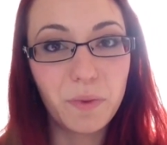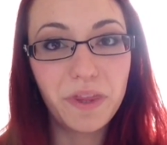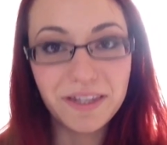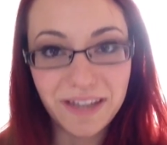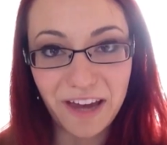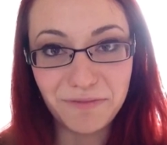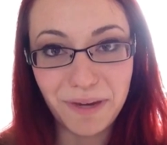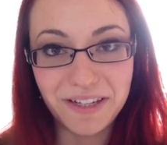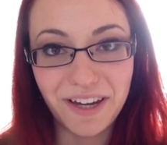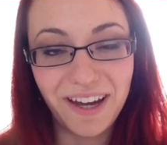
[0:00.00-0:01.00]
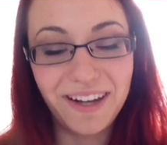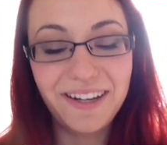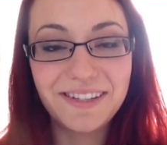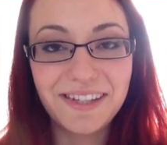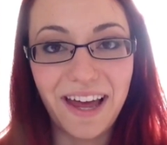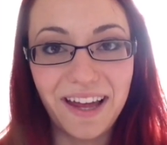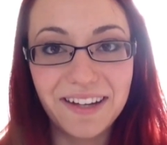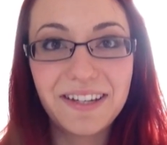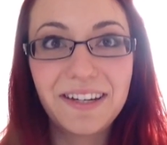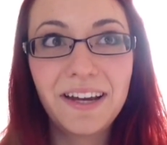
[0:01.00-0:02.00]
with this caveman diet is
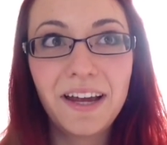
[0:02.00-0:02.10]
that